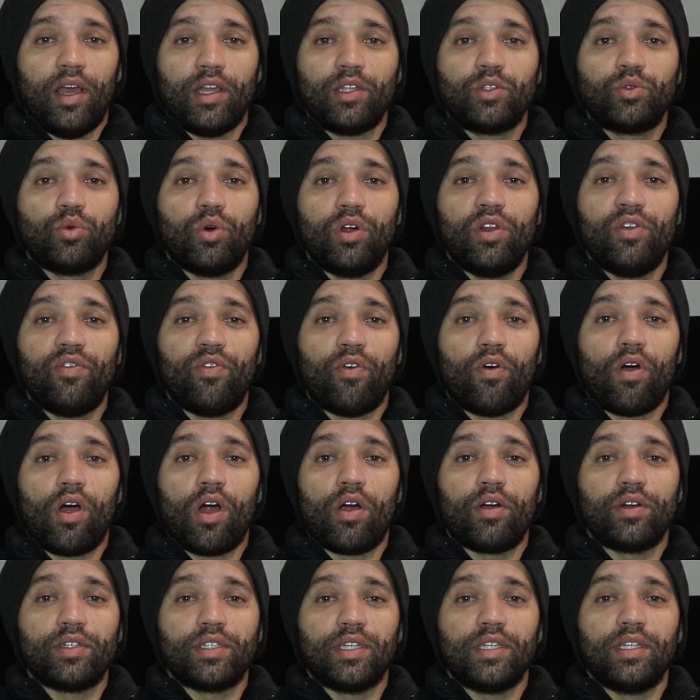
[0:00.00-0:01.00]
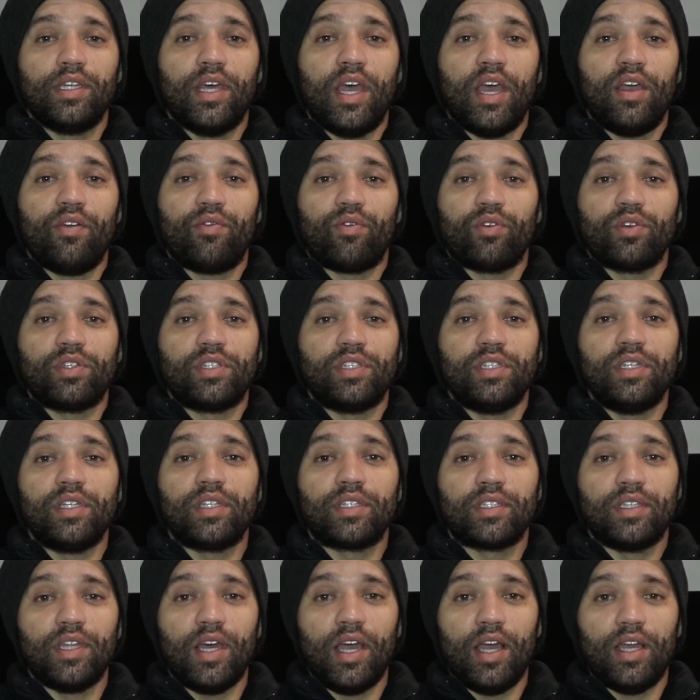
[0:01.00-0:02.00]
like 24 hours a day for
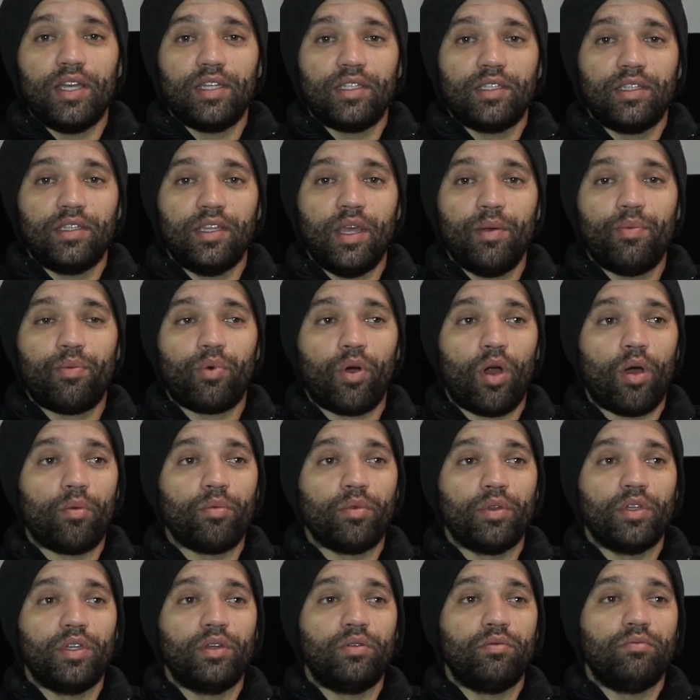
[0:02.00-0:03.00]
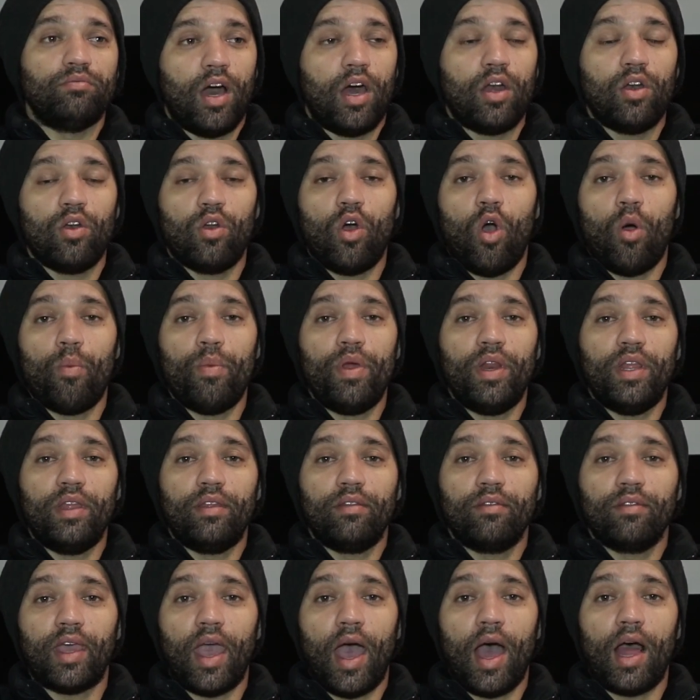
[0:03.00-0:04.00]
six days. They probably probably I don't know how many
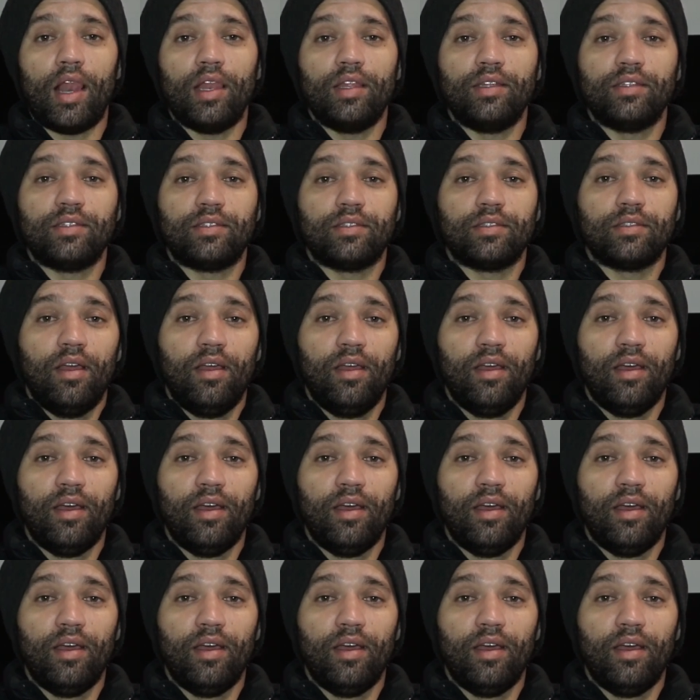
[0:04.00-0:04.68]
gallons